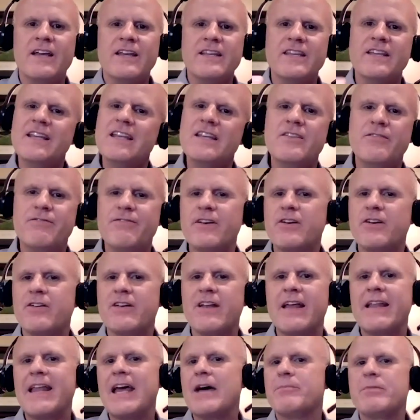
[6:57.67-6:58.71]
you need to figure
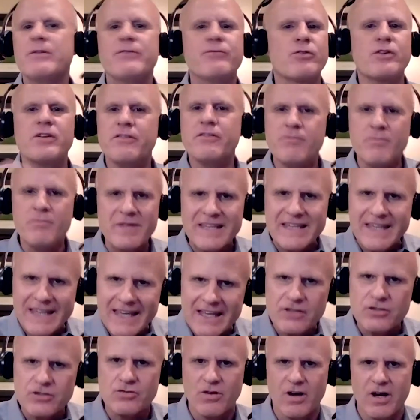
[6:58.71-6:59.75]
that out before you even
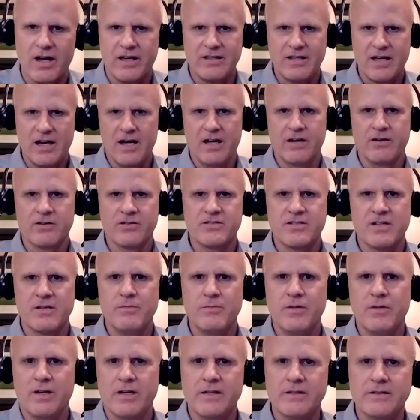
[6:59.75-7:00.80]
begin trying to hire
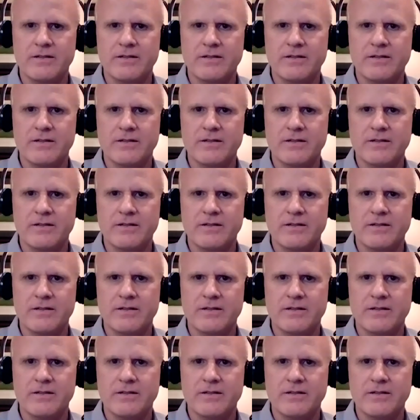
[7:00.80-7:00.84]
somebody.